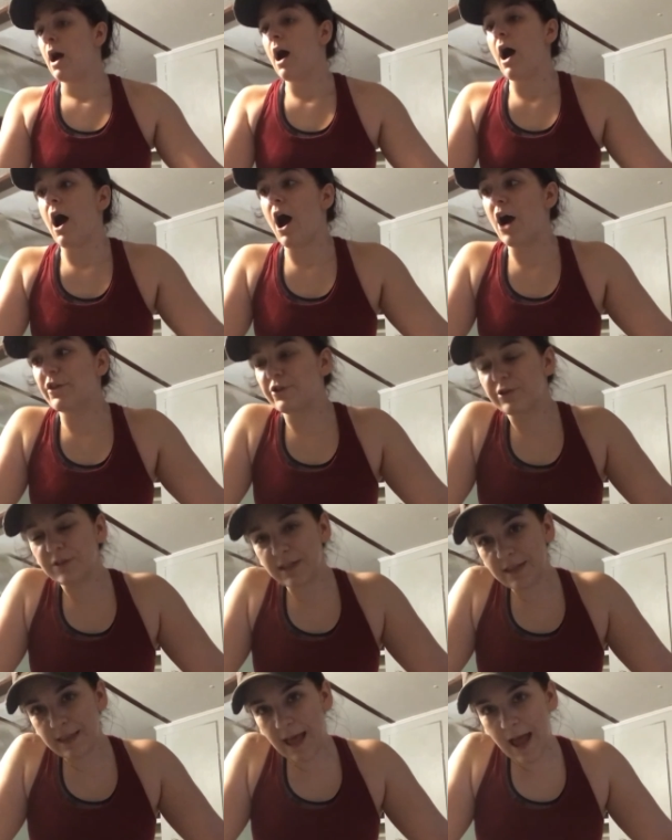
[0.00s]
other
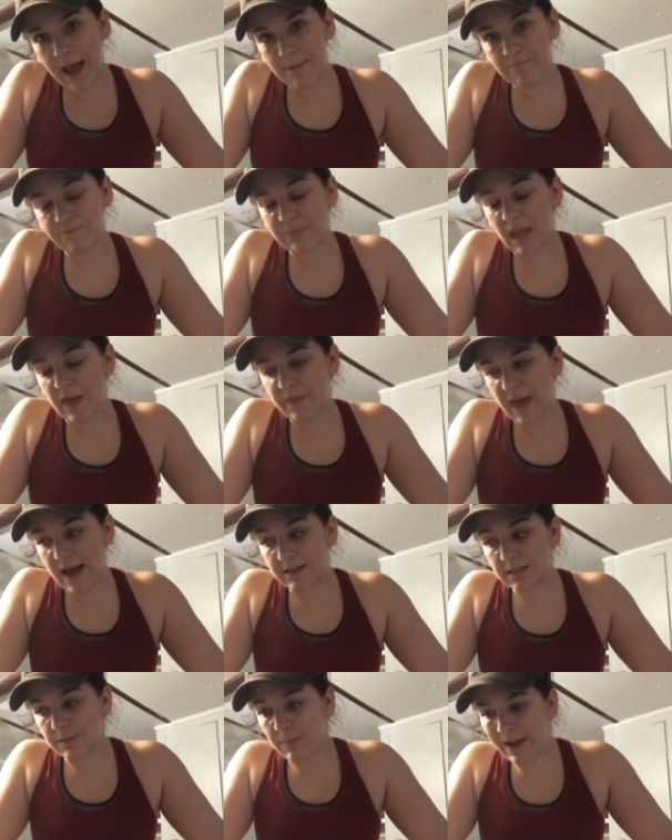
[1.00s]
than that,
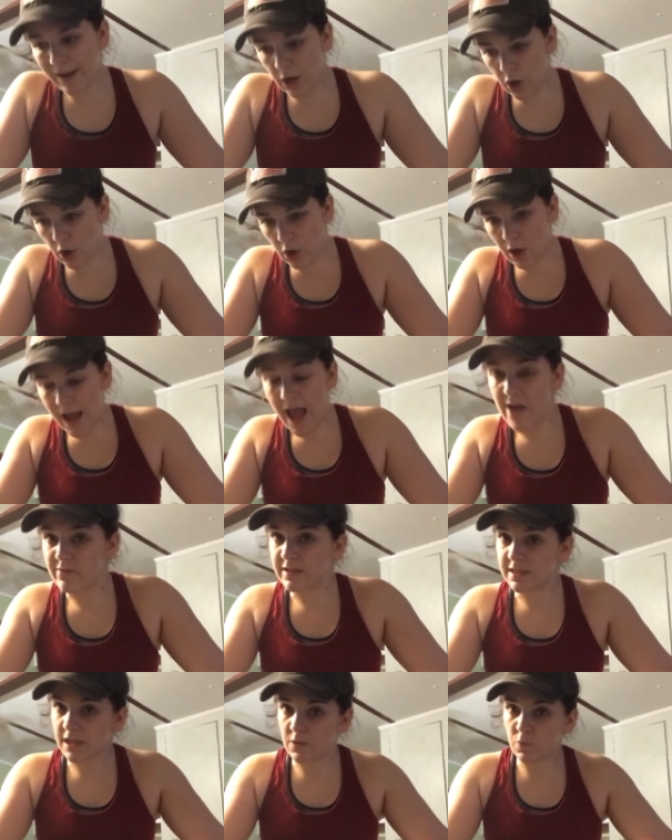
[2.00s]
that's my haul. I
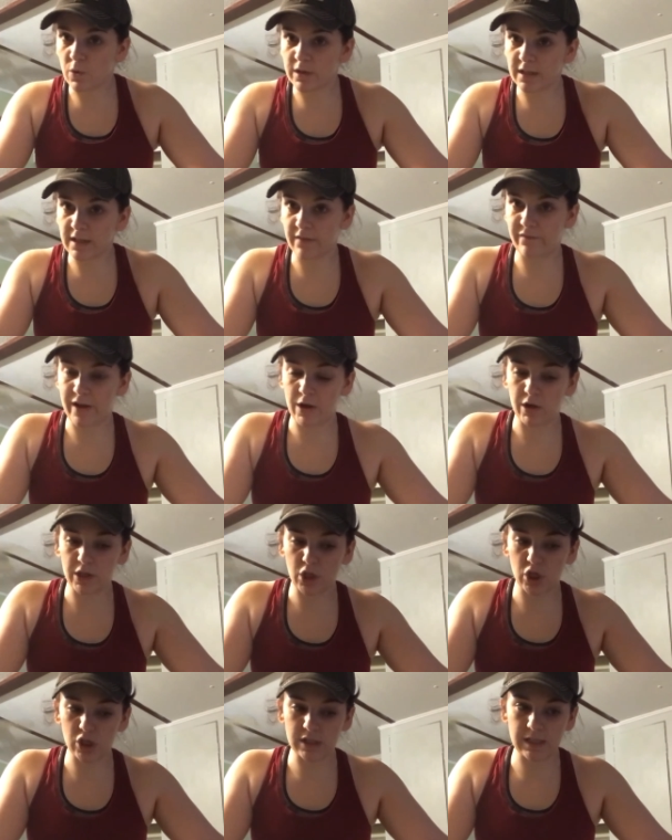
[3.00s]
haven't done one in a very
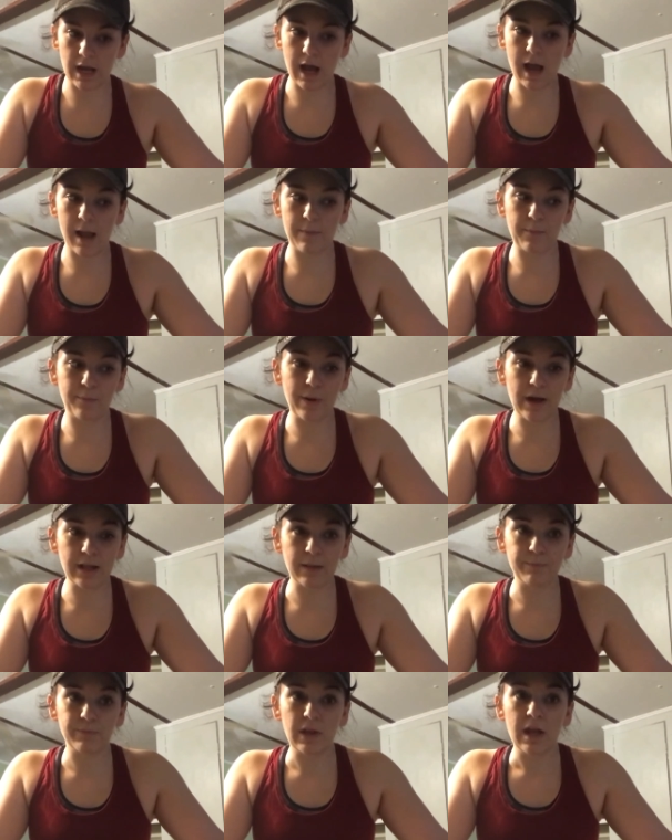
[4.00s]
long time, but
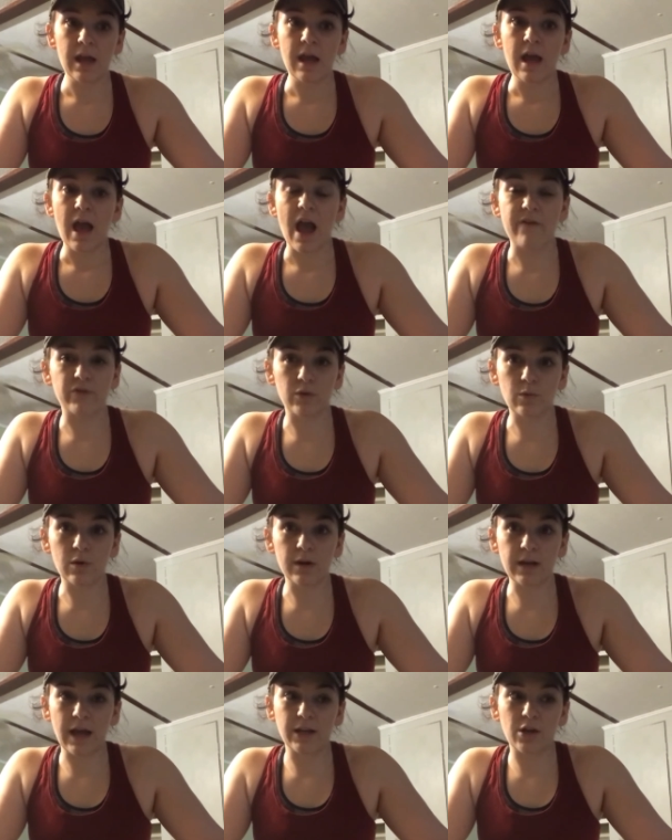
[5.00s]

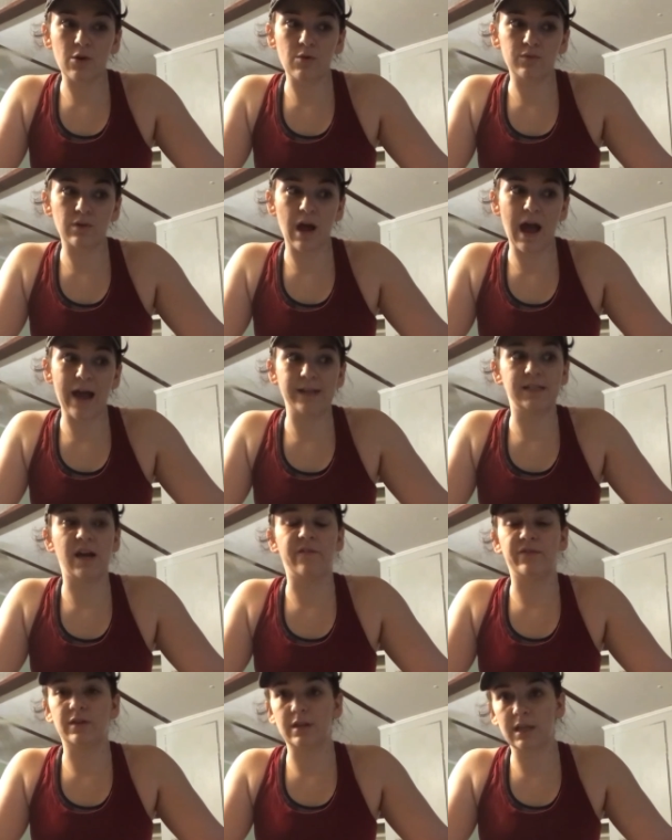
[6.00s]
everyone, I know I
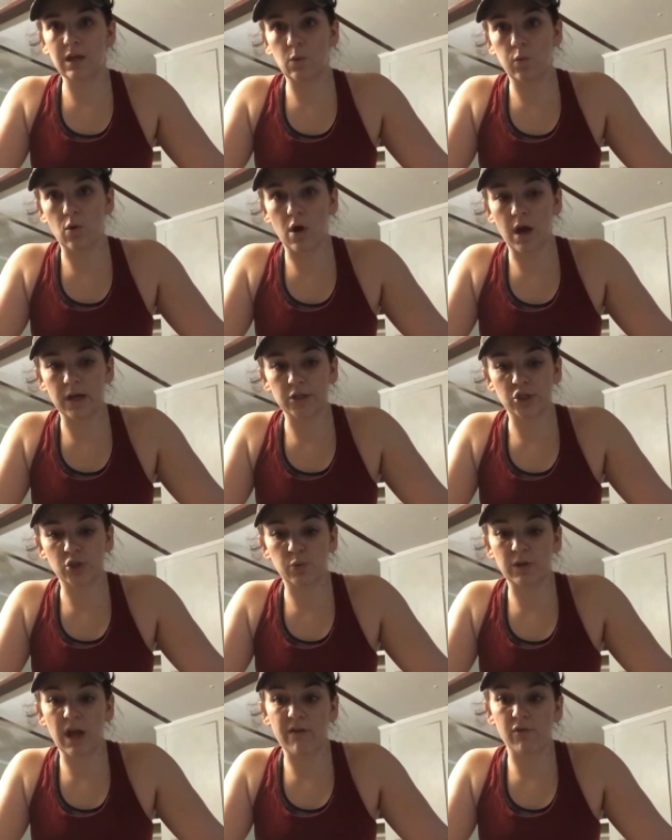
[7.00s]
definitely
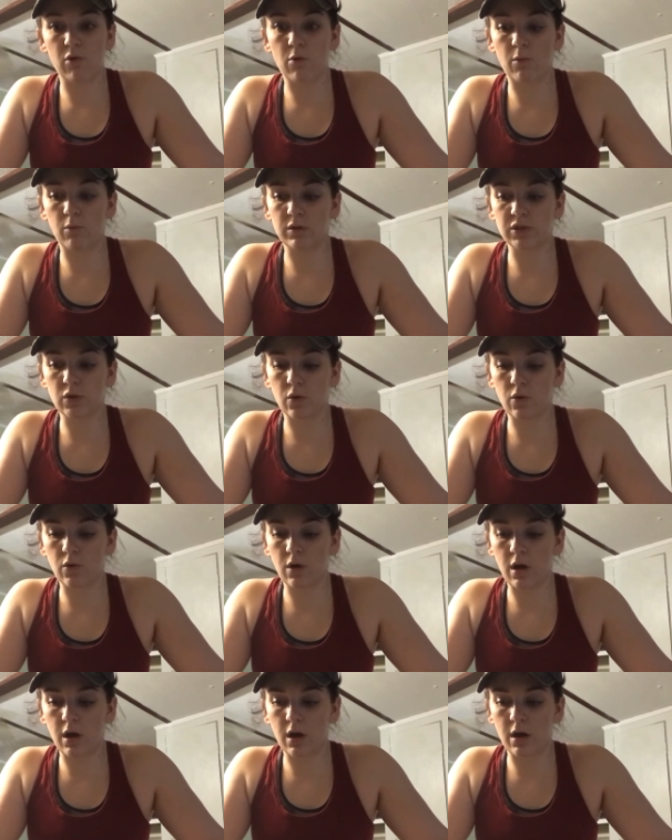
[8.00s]
watched what everyone was
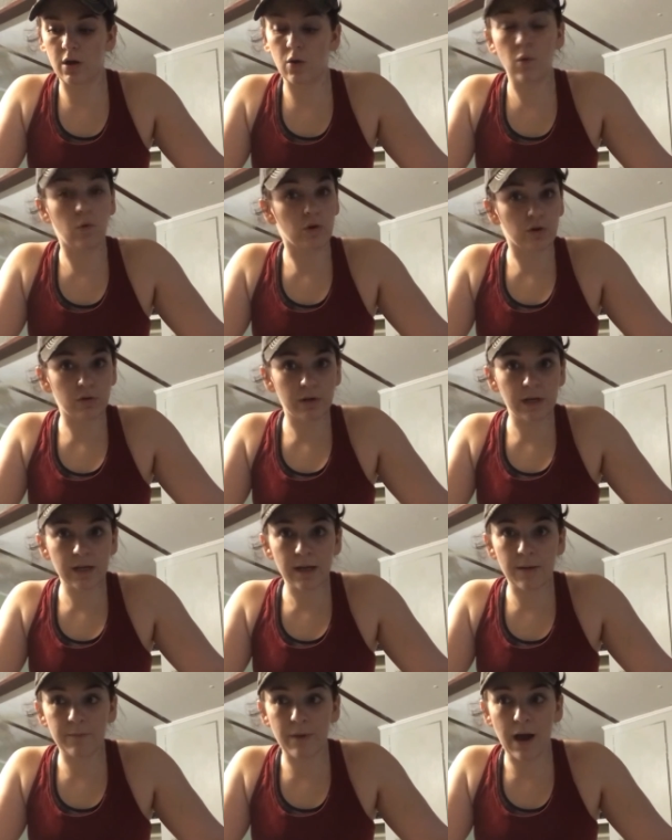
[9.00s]
uh,
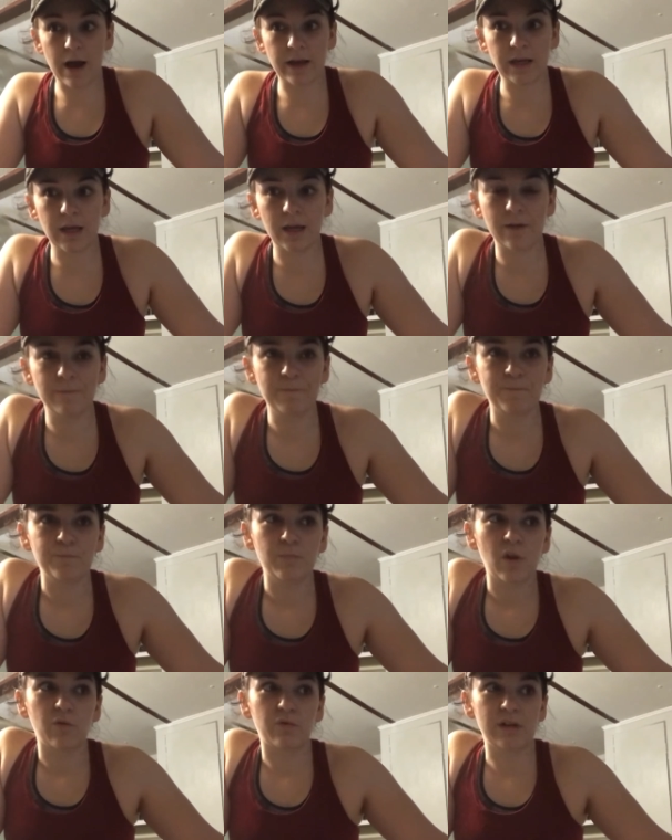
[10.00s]
ordering and buying
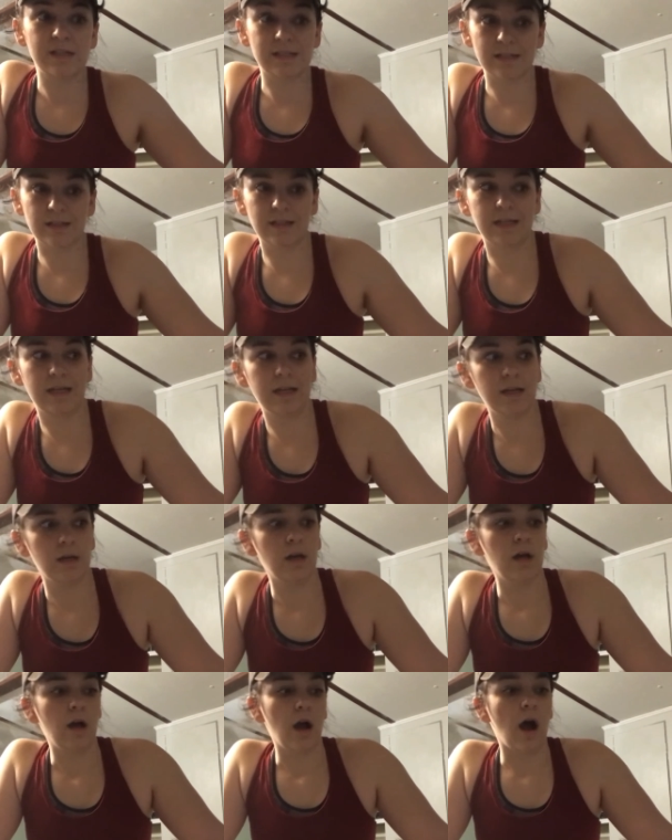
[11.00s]
recently.
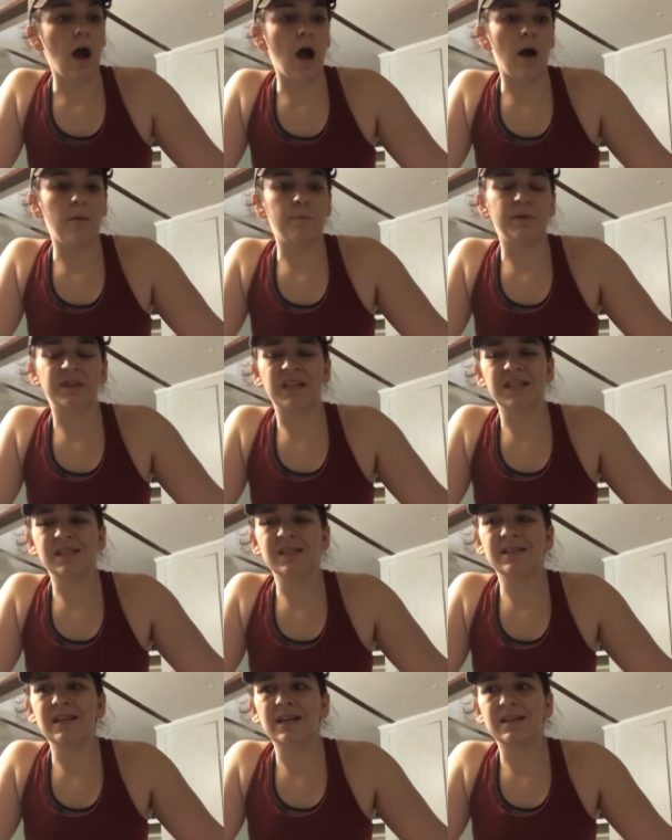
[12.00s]
Um, but this
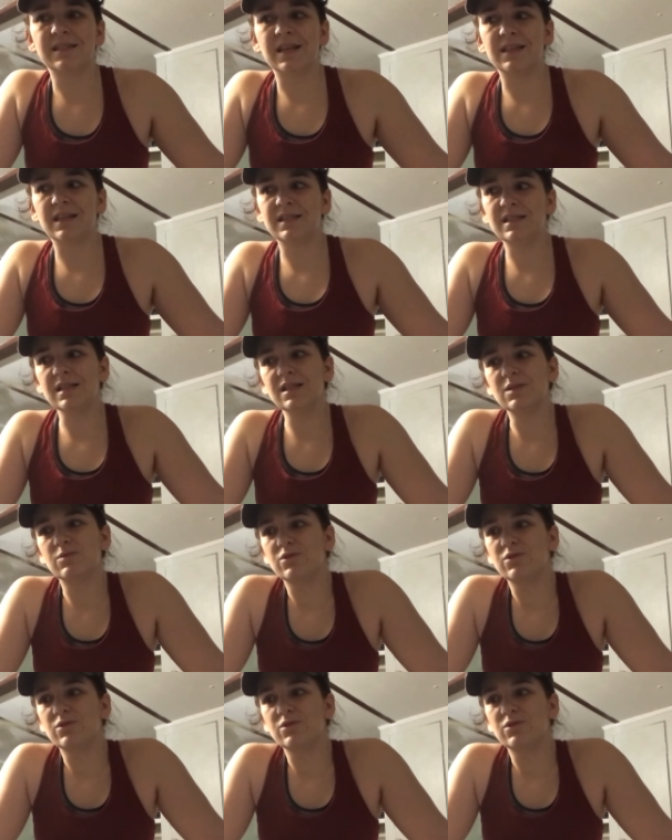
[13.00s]
is, like I said, this is